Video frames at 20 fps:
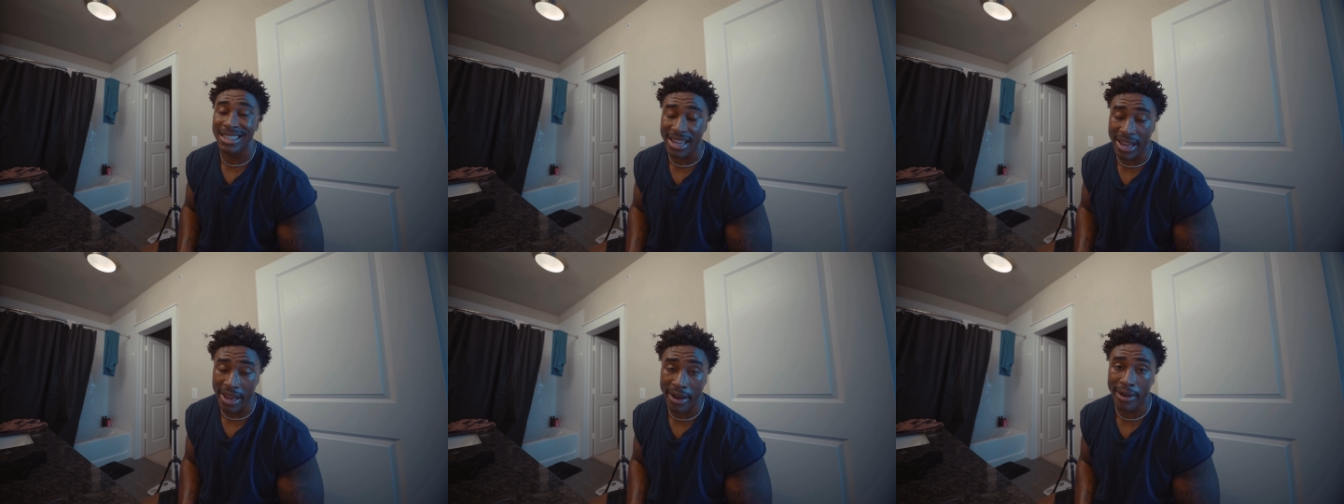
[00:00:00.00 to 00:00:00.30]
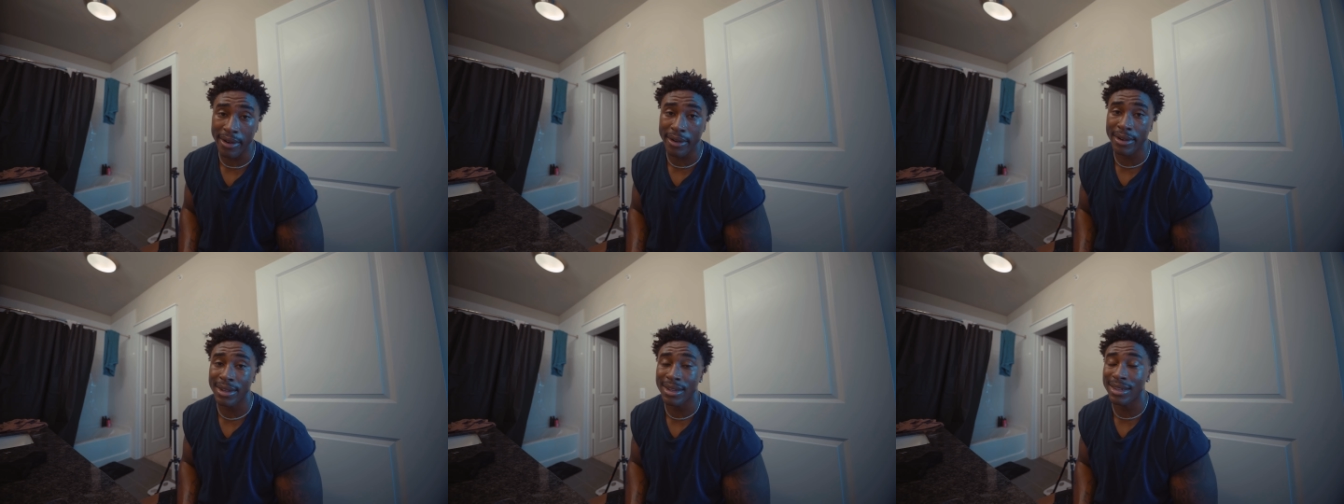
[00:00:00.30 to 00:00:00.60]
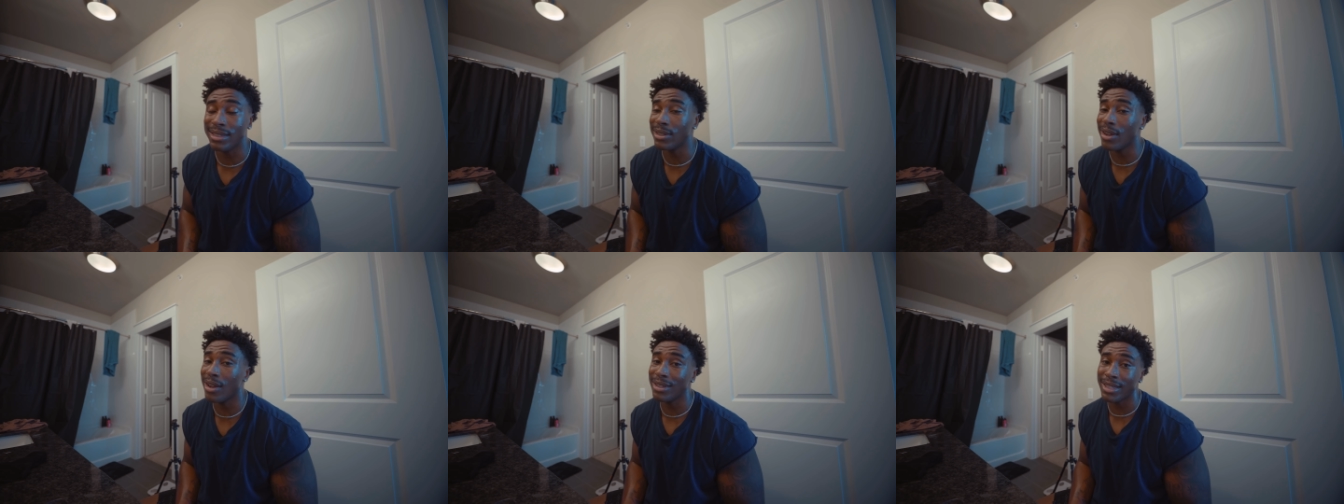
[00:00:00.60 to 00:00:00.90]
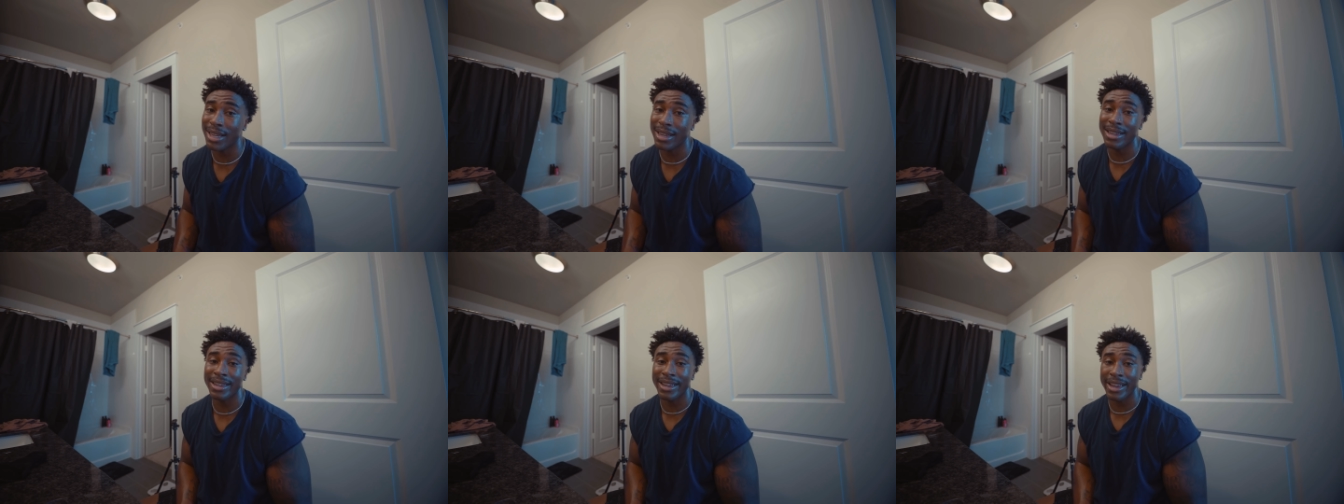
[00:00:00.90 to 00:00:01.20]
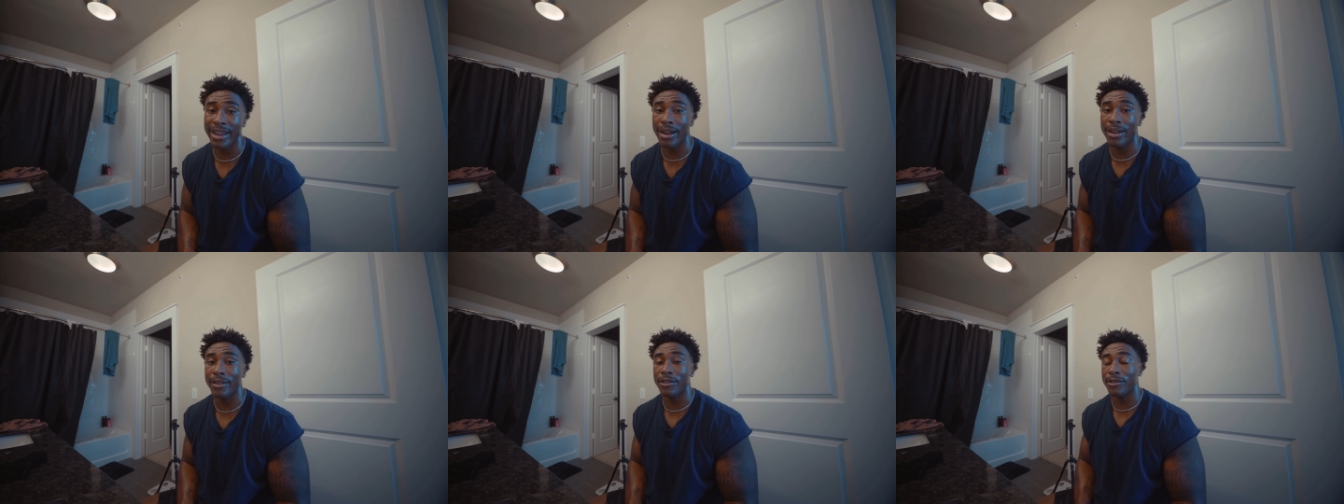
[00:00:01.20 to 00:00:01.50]
care is all taken
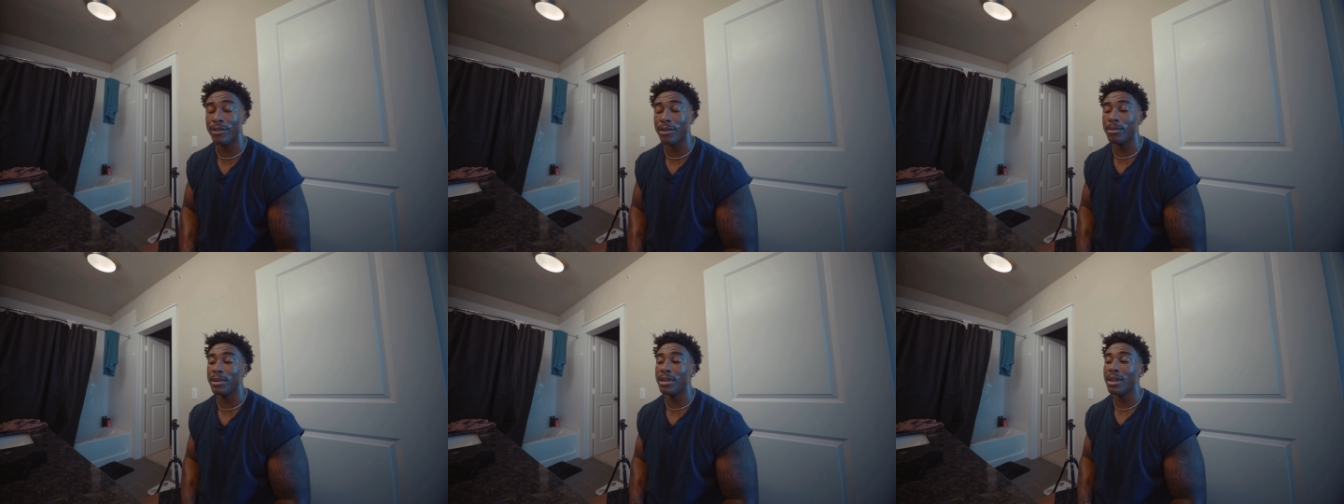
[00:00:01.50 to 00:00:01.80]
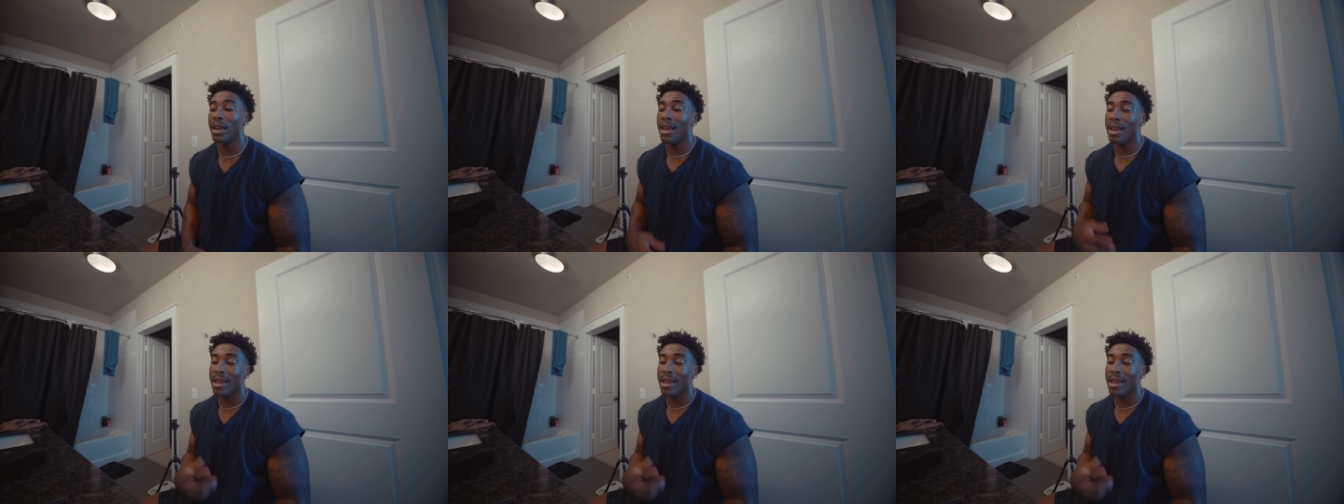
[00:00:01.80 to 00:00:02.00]
care of. You feel me?